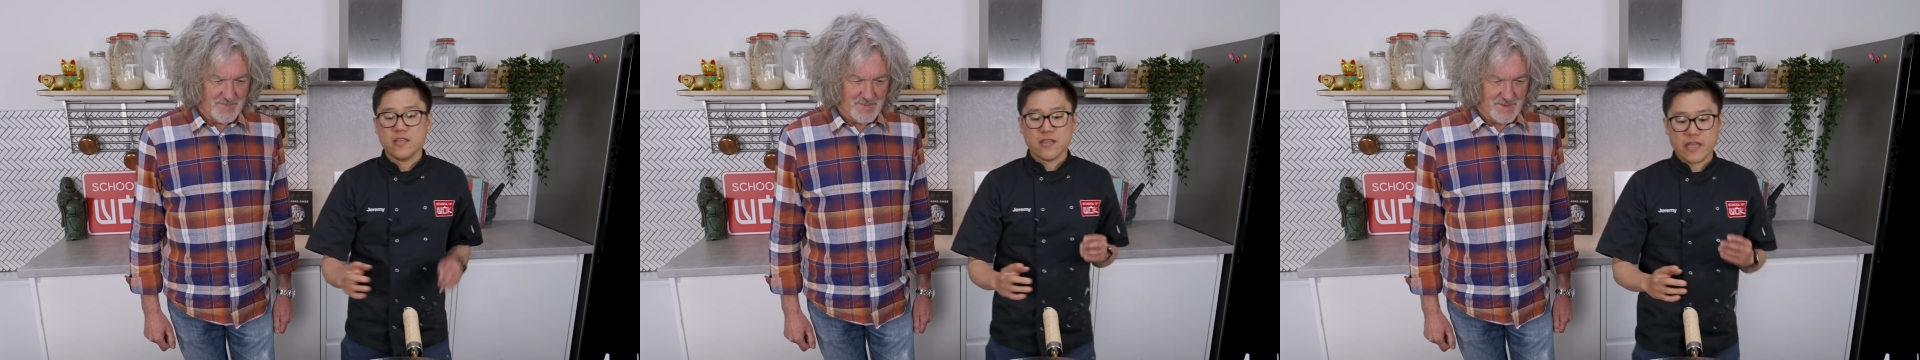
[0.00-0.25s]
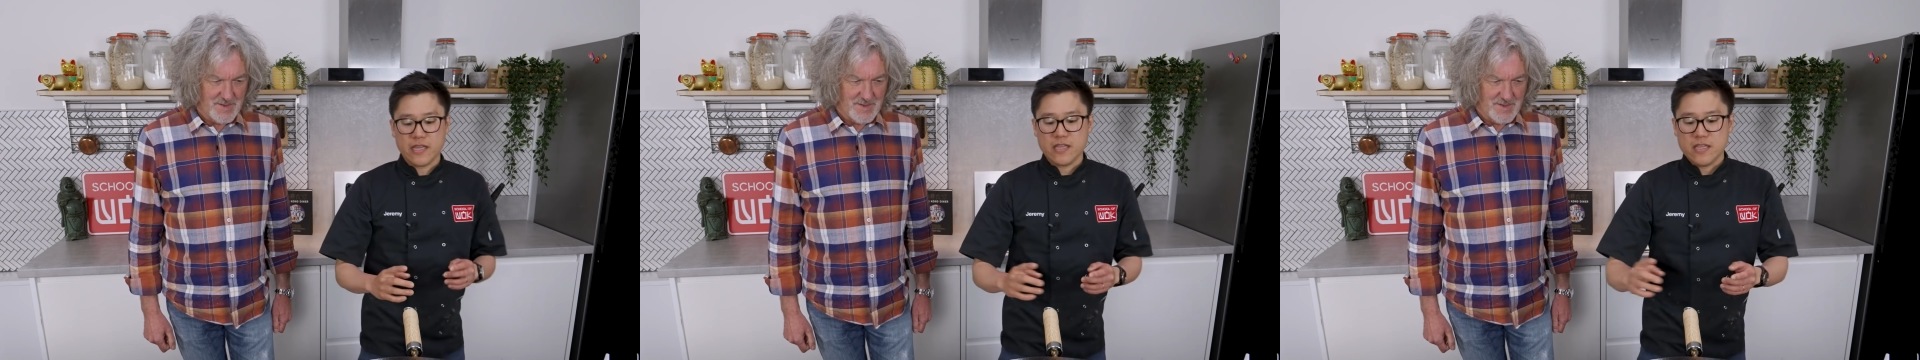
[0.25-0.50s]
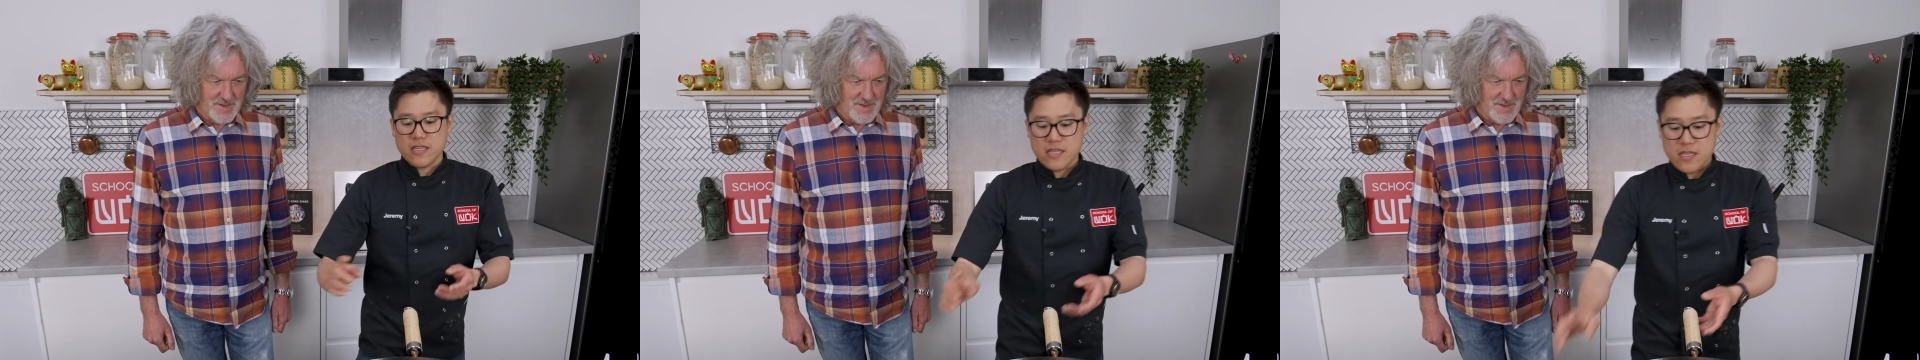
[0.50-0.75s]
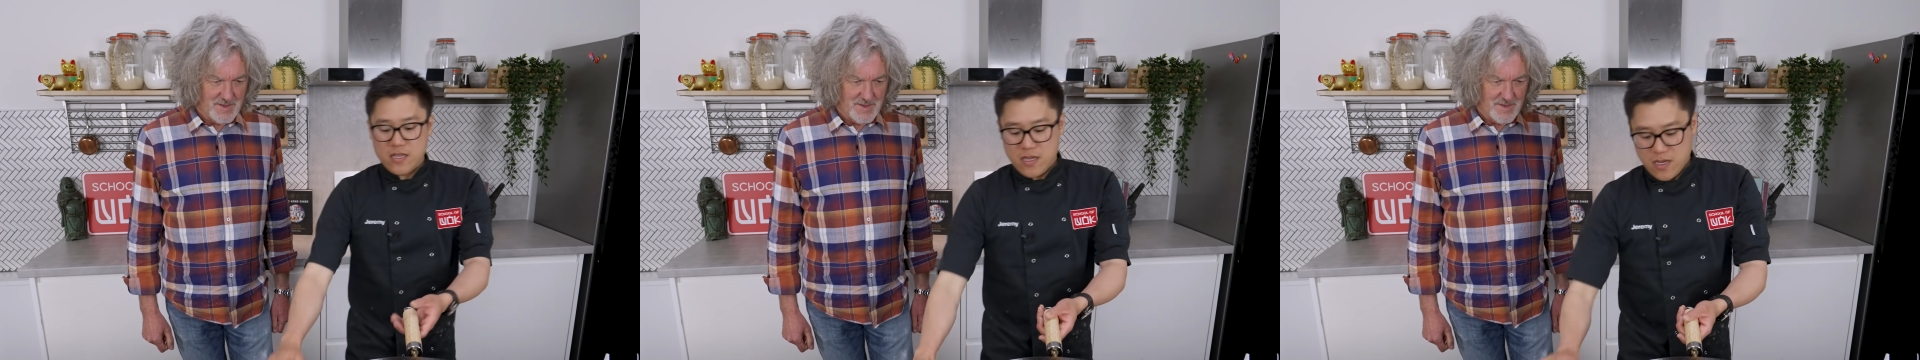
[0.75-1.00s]
Speaker 1: okay?
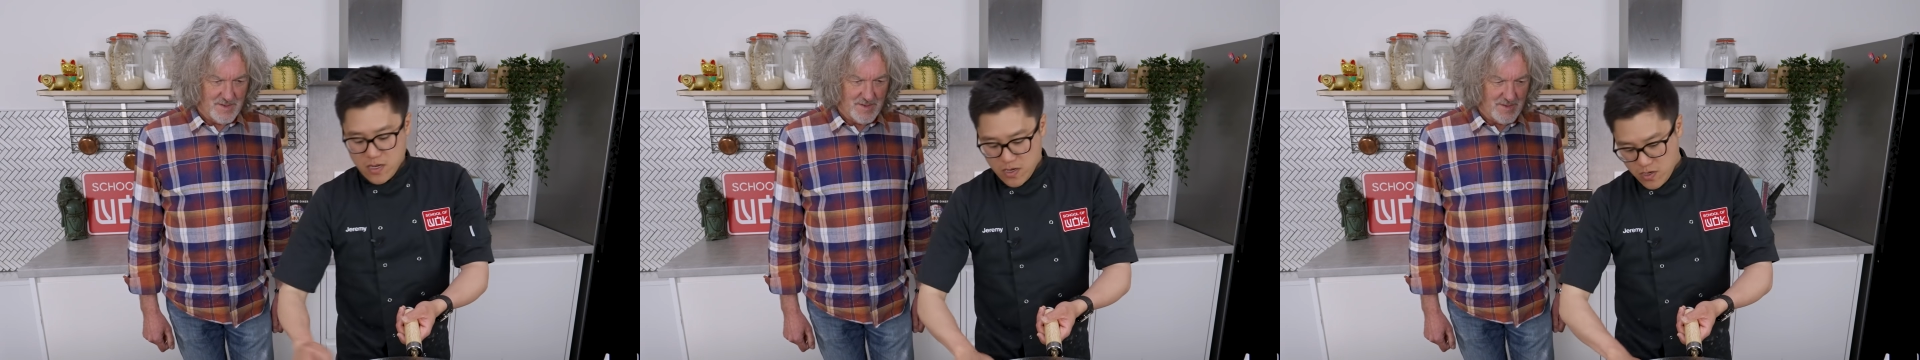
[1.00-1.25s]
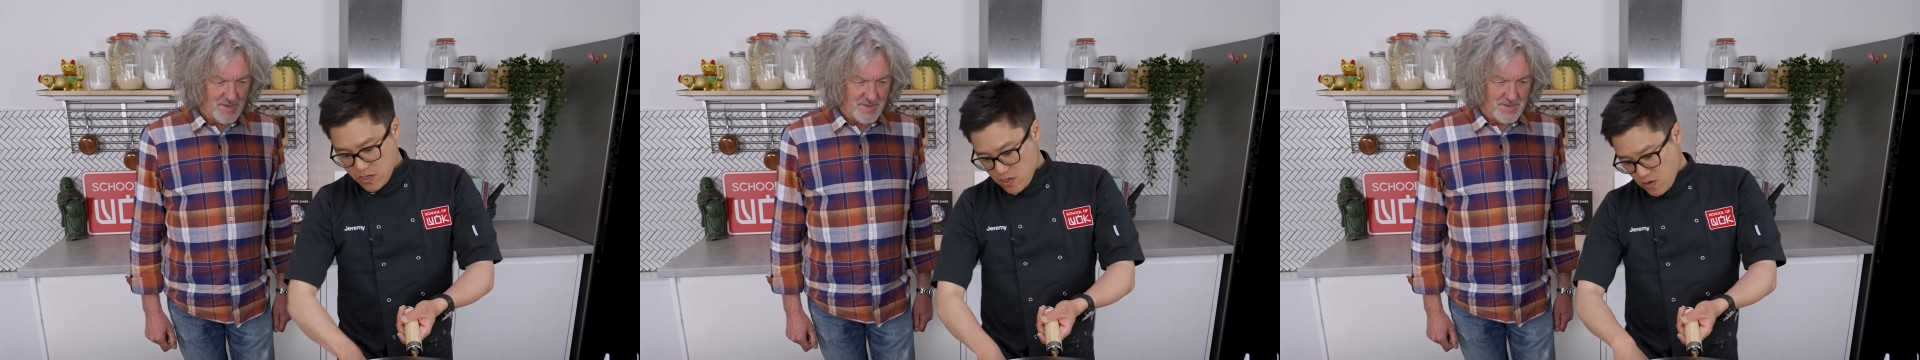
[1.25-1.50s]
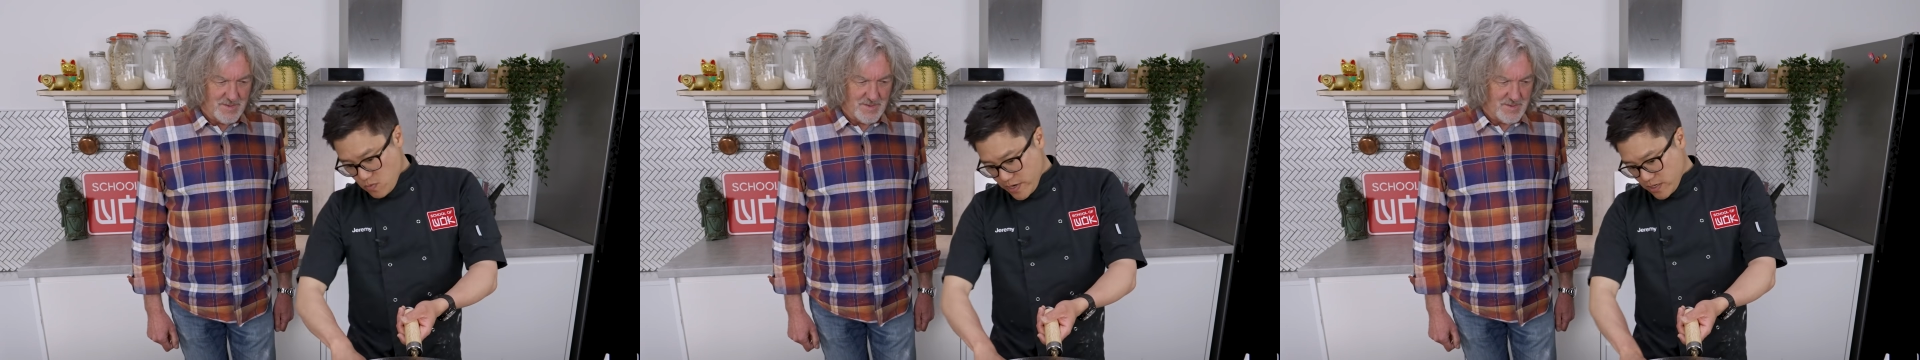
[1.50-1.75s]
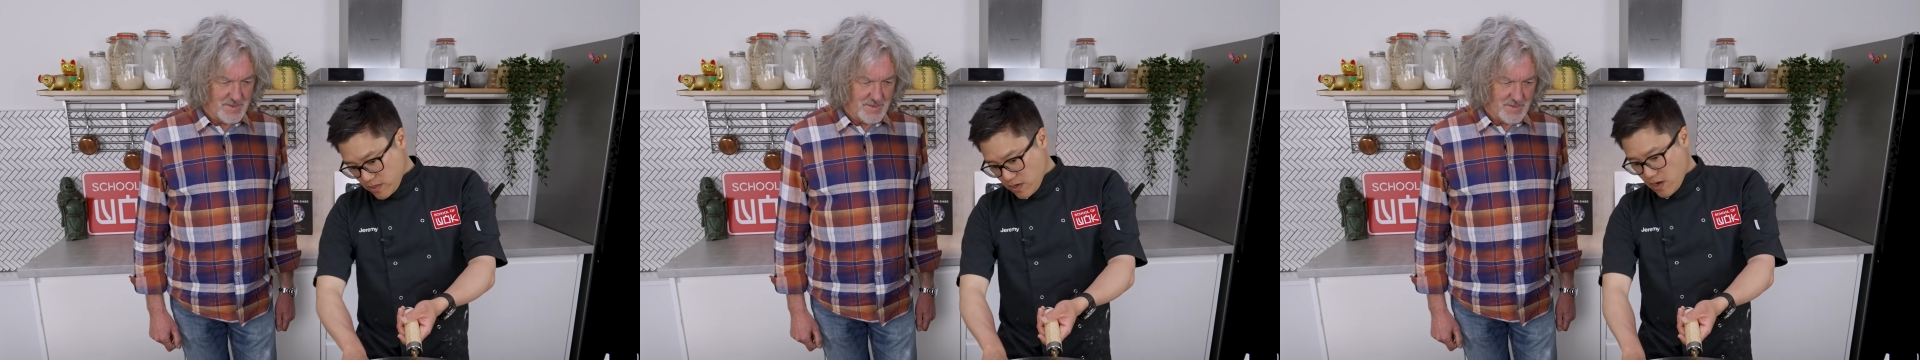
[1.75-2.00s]
When
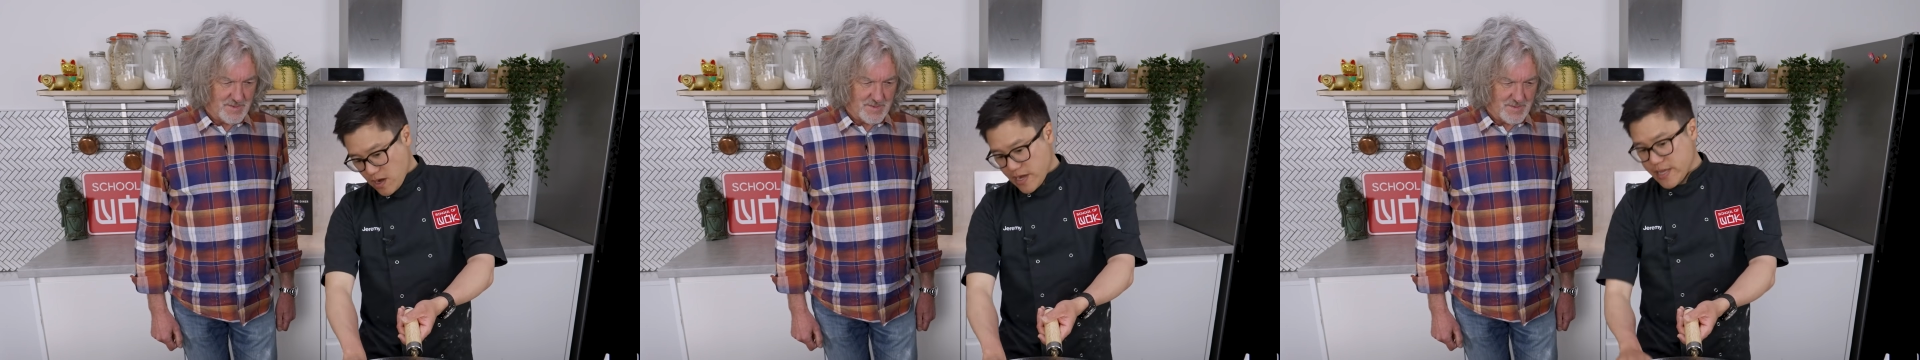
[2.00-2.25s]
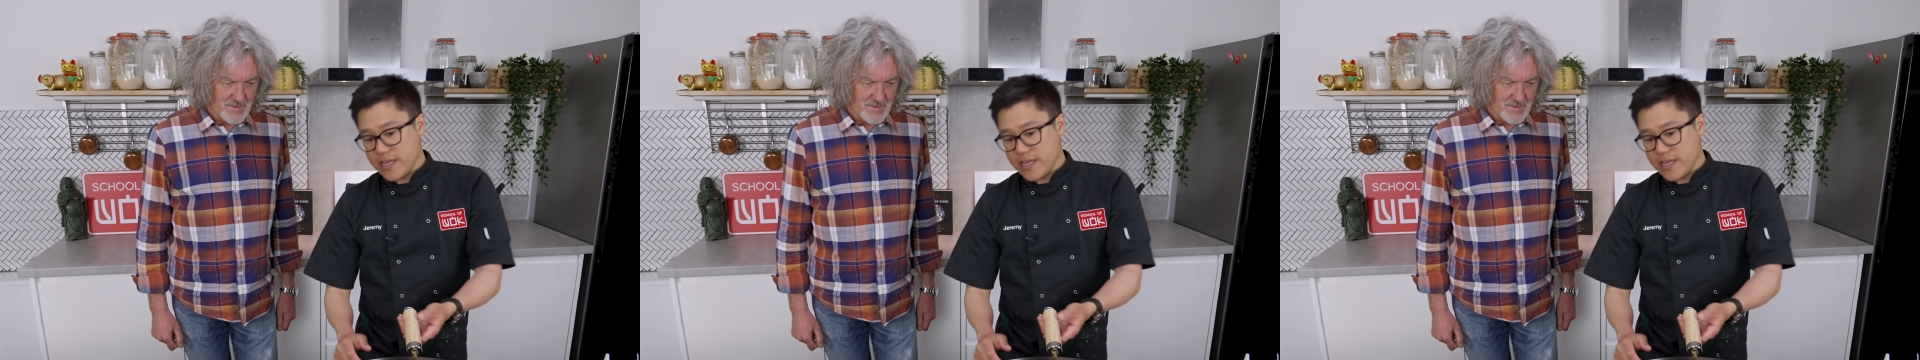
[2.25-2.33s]
it's on a high